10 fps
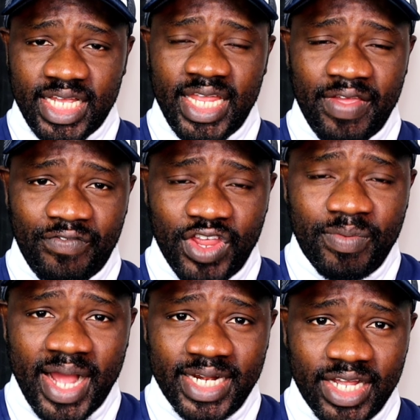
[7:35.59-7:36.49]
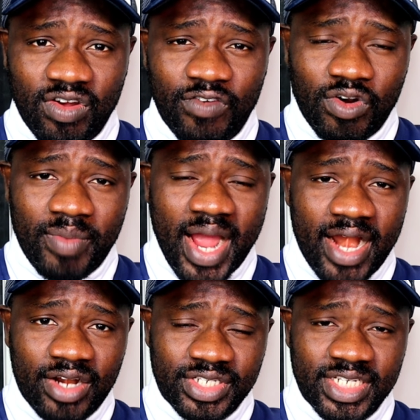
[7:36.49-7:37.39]
the feedback they got from
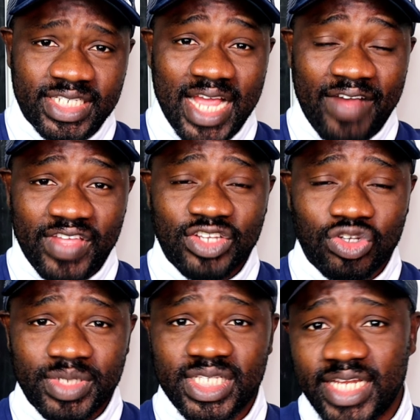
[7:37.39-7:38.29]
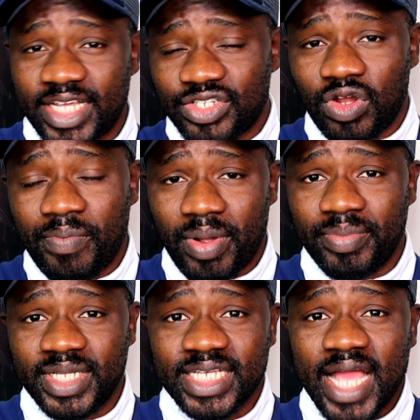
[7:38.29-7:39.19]
IRCC after submitting their study
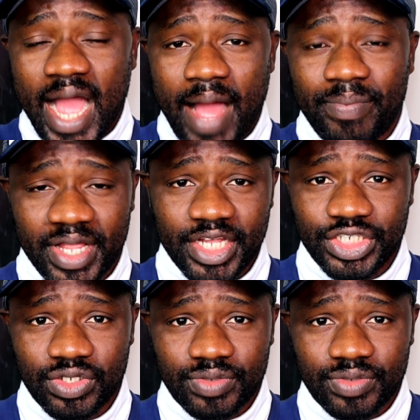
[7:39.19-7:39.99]
permit application.